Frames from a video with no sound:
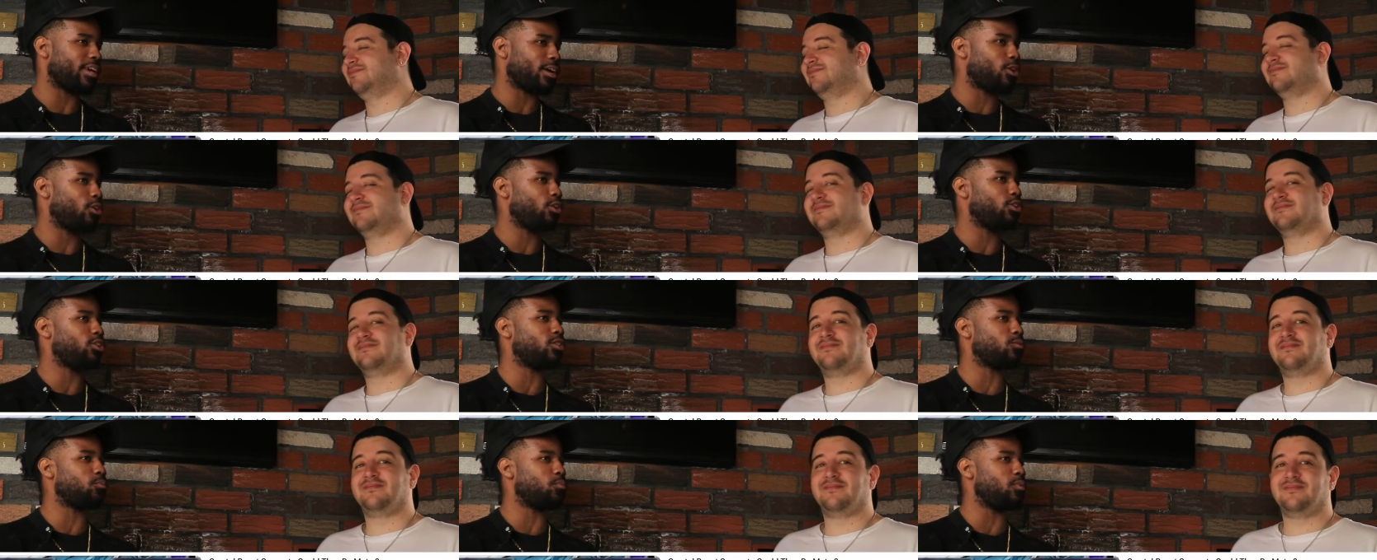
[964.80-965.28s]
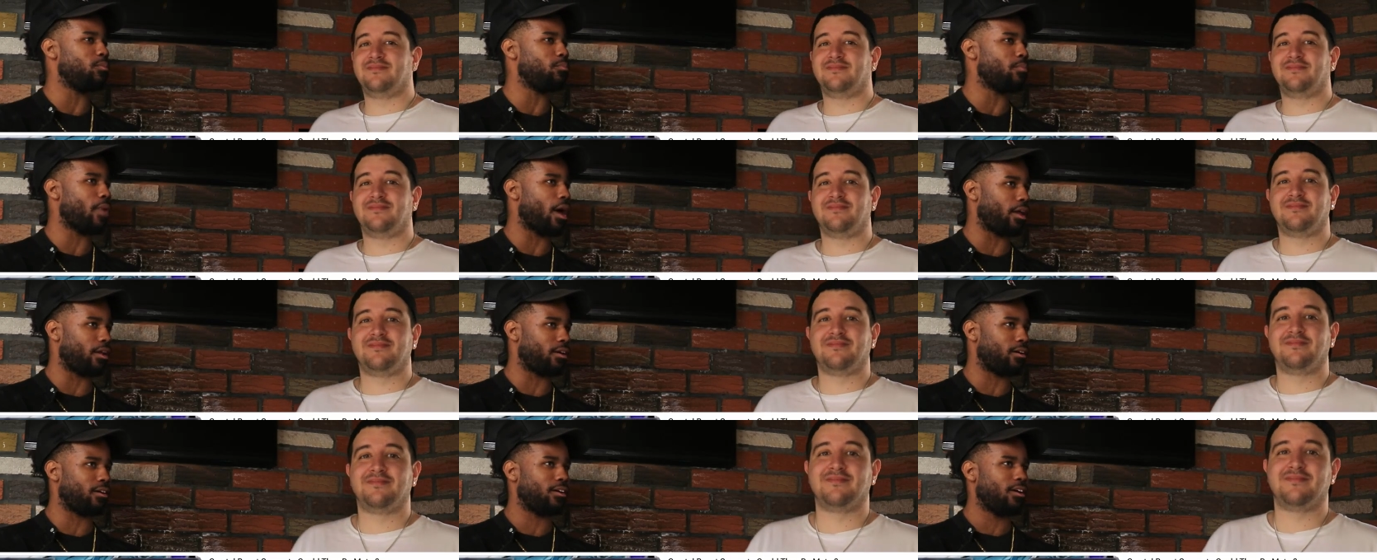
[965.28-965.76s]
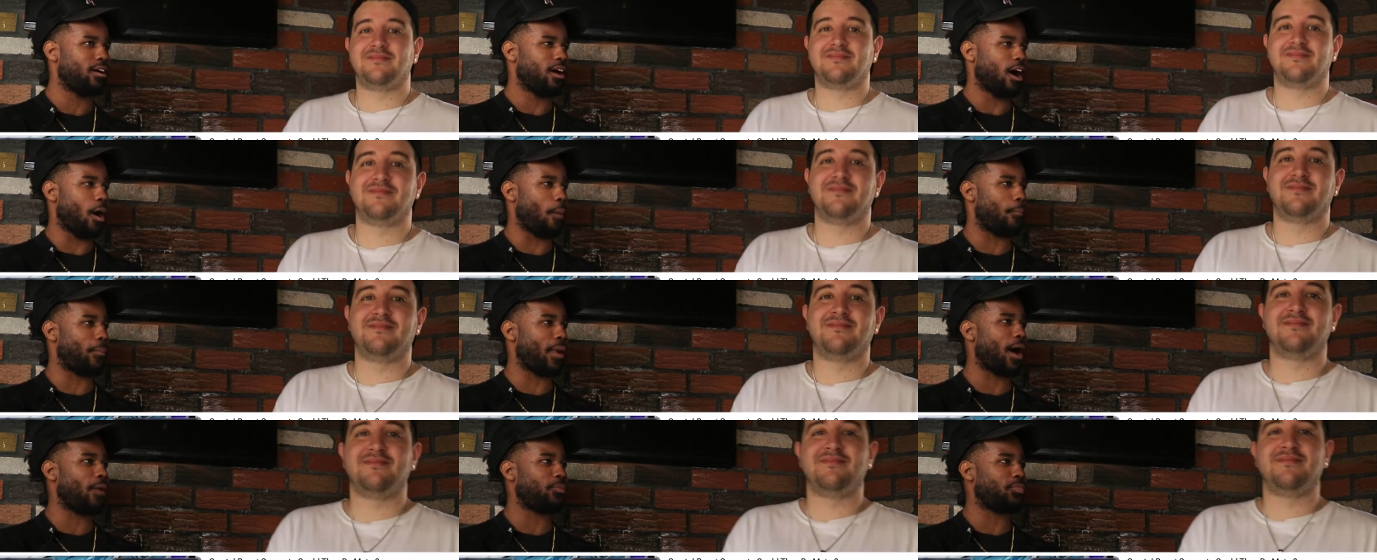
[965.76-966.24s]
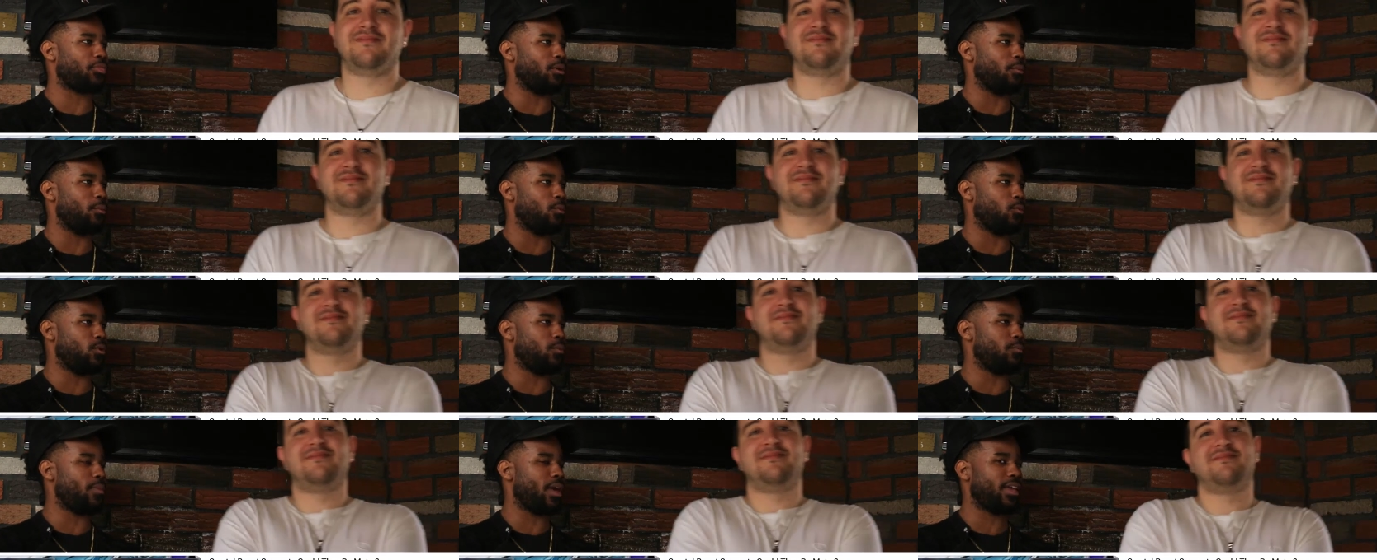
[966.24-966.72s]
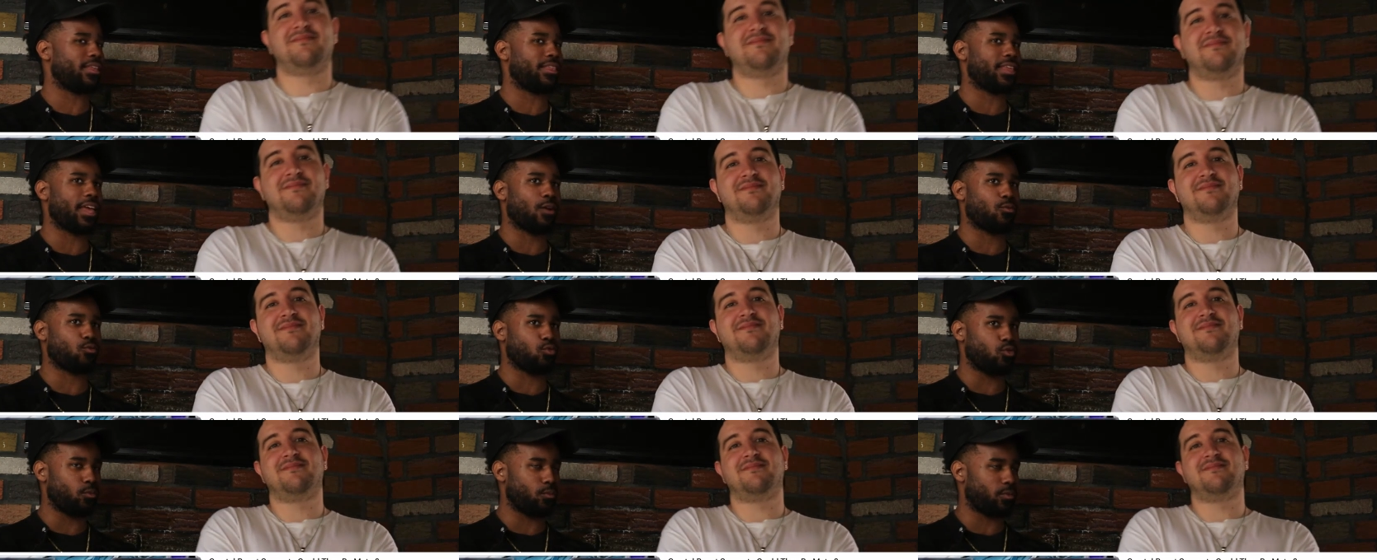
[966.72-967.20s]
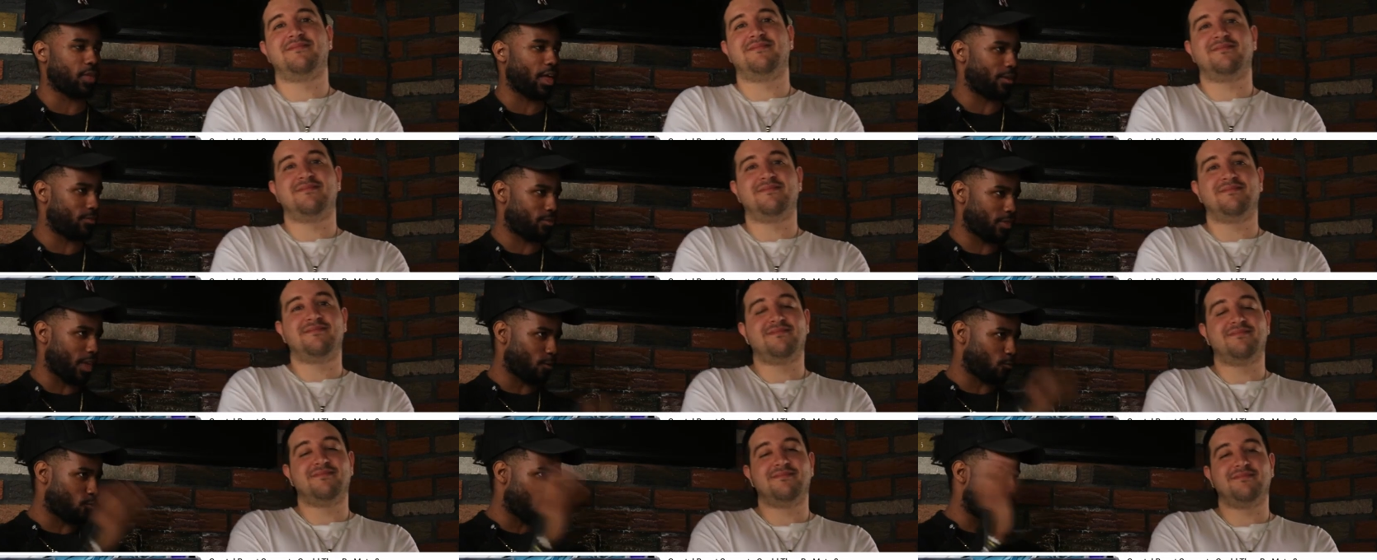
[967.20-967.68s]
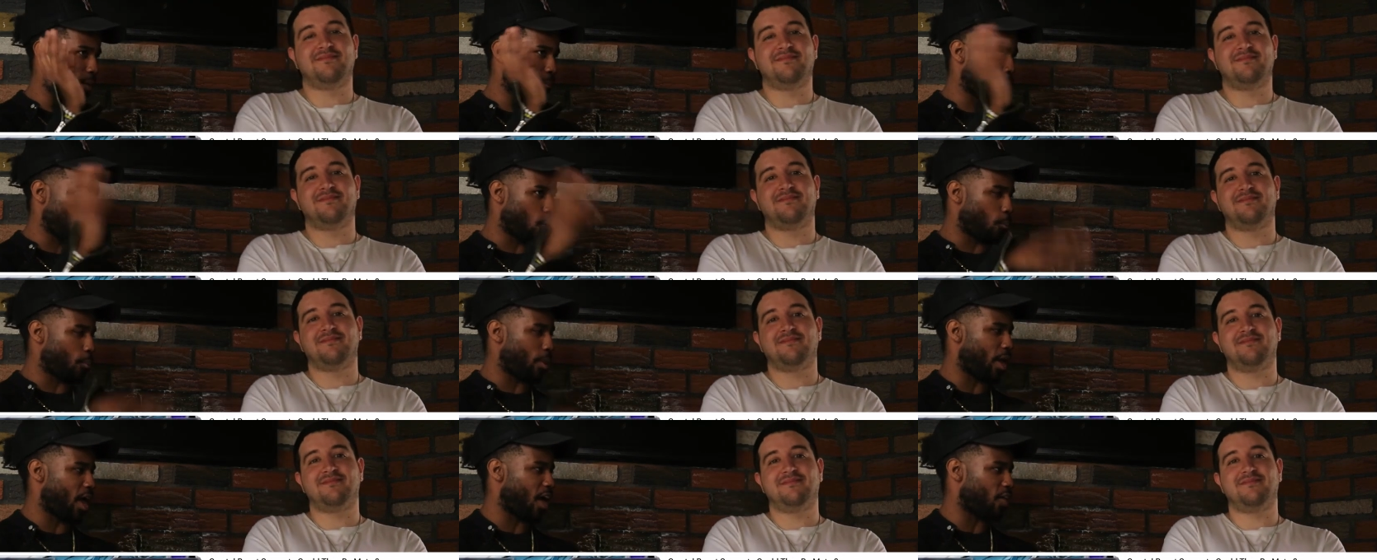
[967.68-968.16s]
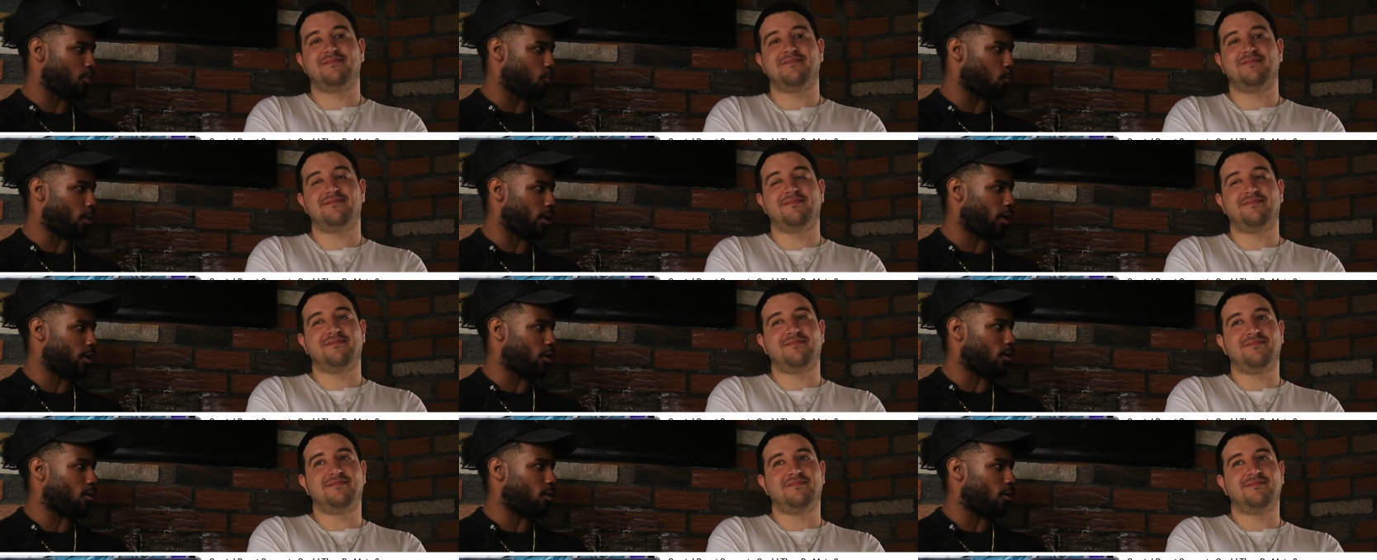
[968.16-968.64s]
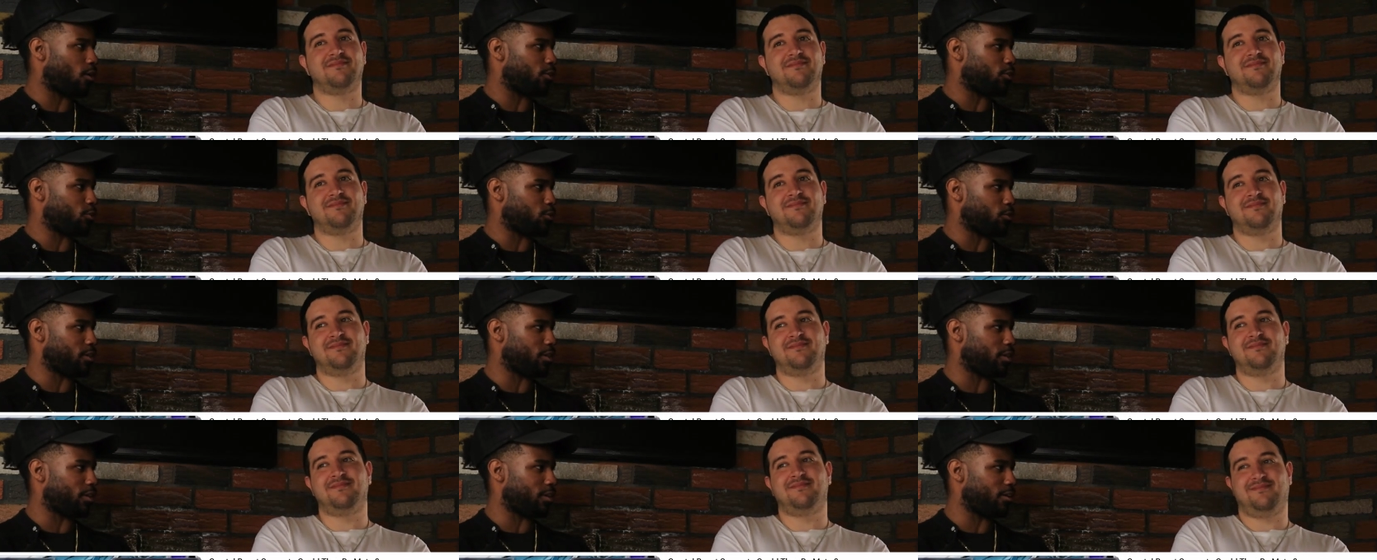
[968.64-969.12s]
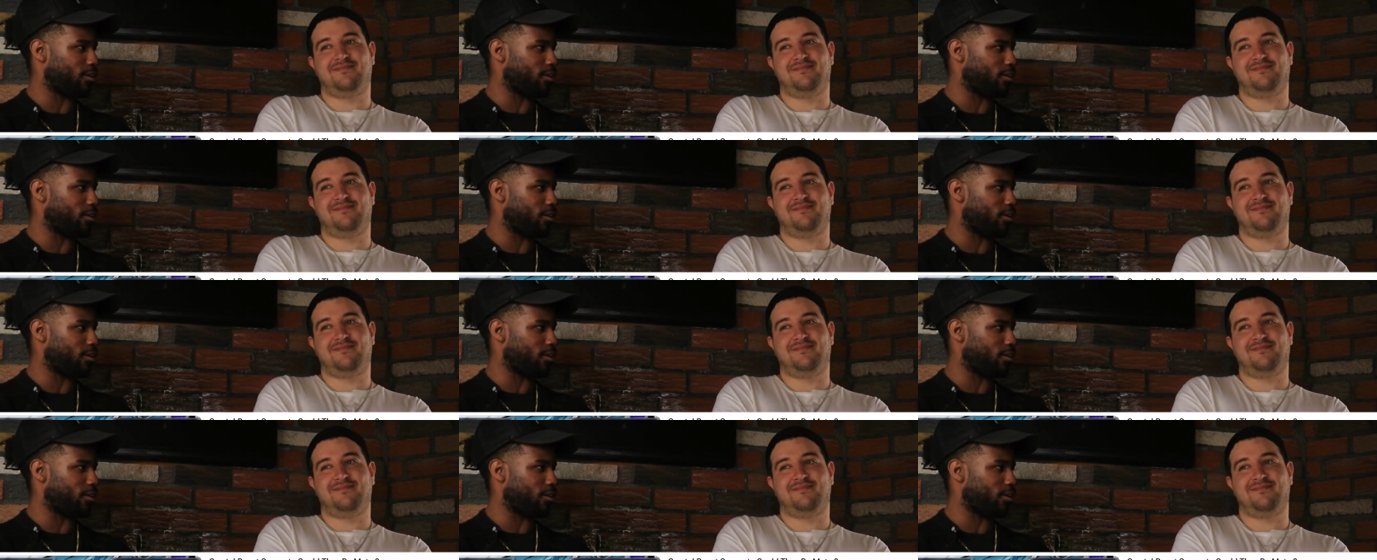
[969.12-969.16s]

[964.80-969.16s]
Speaker 1: that. Could this be meta about them we made that move like that Rainbow Pathway card you mm -hmm.